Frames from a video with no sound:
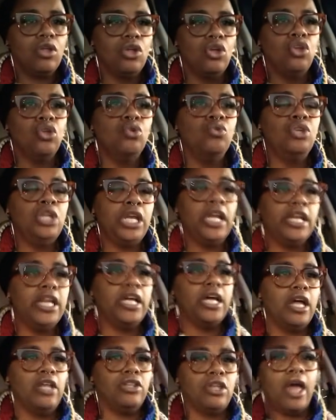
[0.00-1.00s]
you need
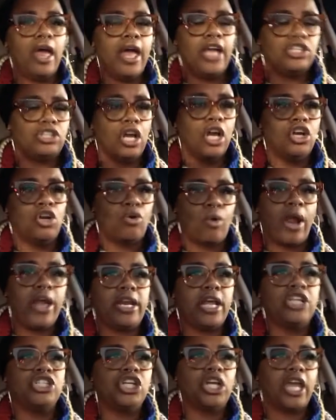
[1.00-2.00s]
a, a
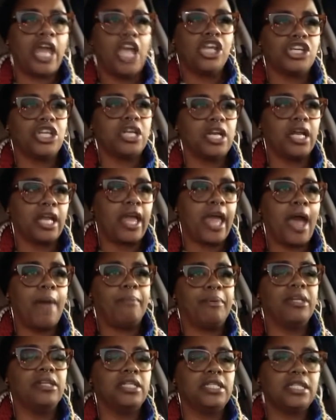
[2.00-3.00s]
great education in a
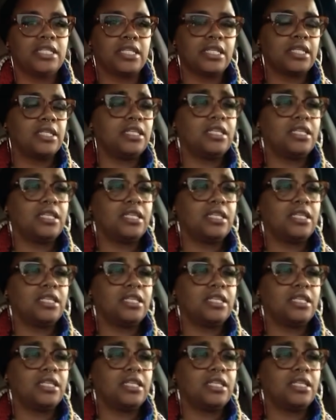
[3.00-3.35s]
capitalist